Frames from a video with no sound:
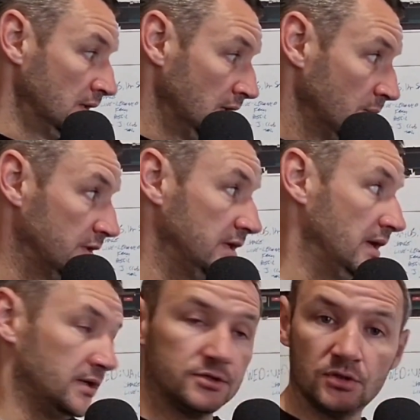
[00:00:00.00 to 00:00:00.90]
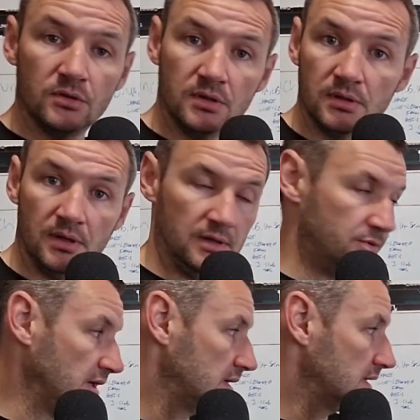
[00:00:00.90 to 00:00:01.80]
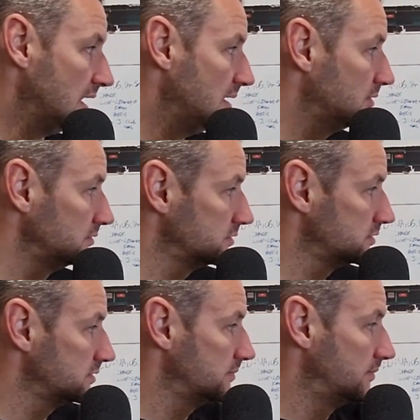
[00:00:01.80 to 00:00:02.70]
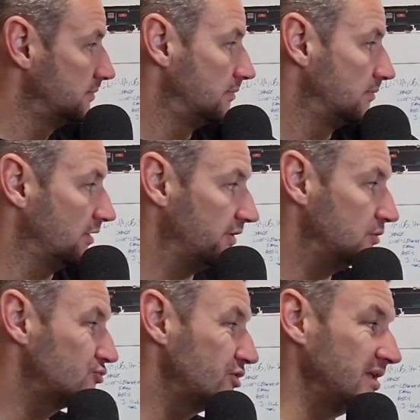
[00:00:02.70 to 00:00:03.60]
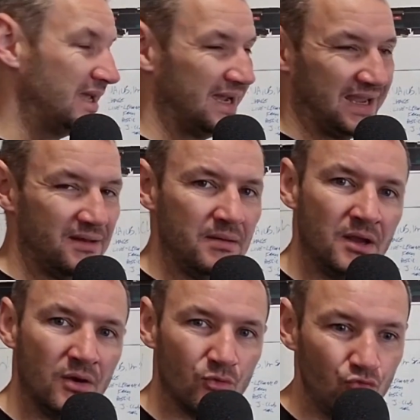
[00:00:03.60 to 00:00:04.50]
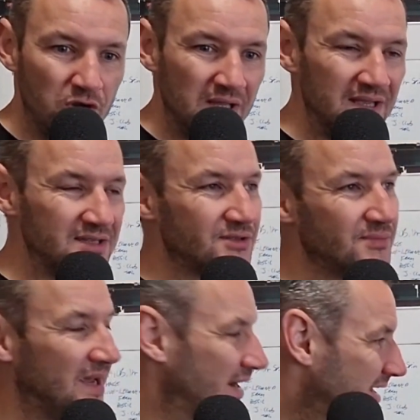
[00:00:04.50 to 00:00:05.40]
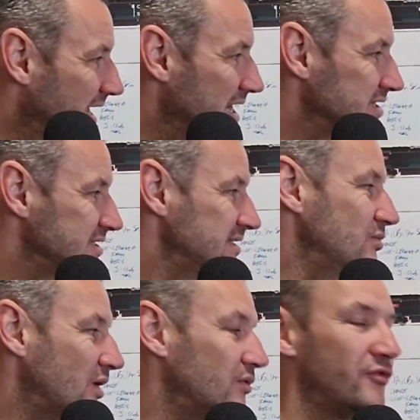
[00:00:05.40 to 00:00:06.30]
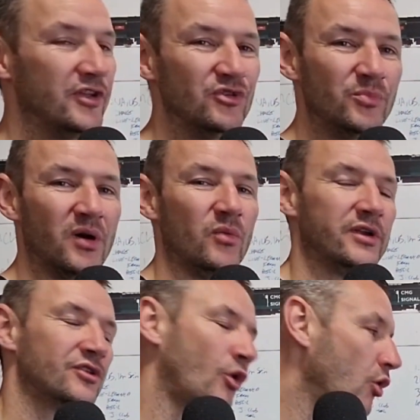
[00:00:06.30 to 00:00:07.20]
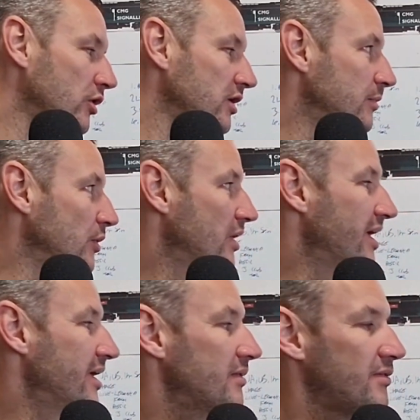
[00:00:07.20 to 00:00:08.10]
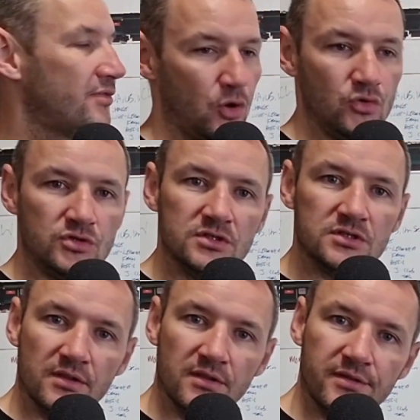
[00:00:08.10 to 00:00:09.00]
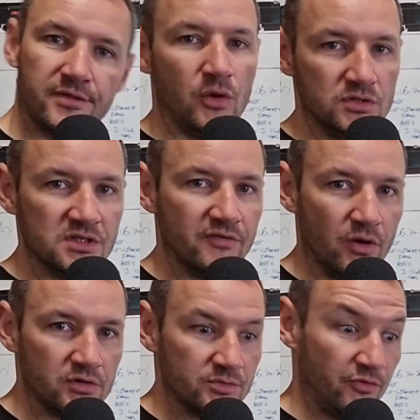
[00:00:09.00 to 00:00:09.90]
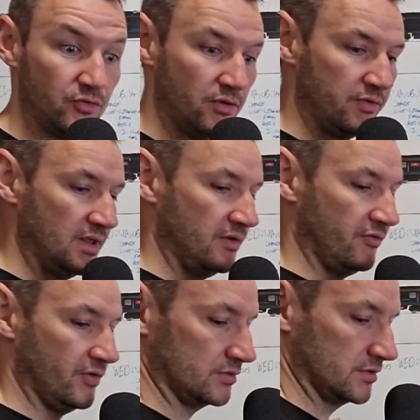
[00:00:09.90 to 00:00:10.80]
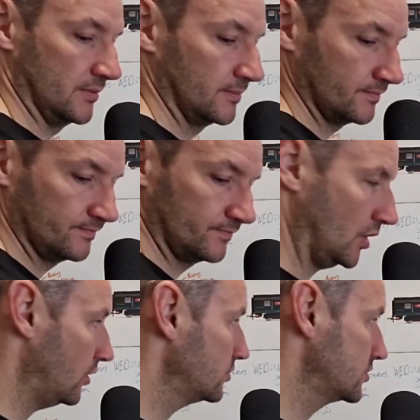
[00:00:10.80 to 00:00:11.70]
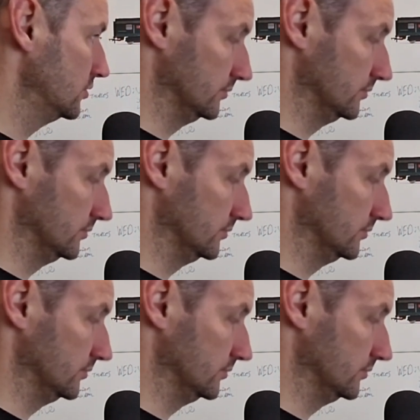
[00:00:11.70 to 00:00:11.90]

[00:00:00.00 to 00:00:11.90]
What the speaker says: yeah, so a break in the cables, a failed relay. Again, relays occasionally will fail, but we're talking about thousands and thousands of hours before a relay fails. Also,